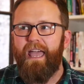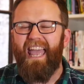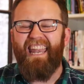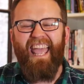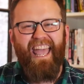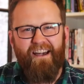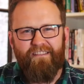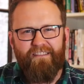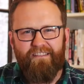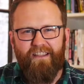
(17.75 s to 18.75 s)
and how
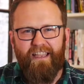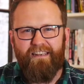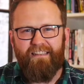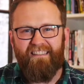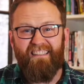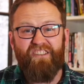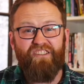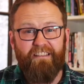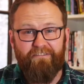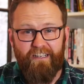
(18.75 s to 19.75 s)
societies
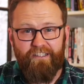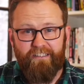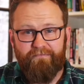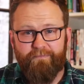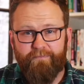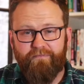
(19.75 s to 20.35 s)
essentially function.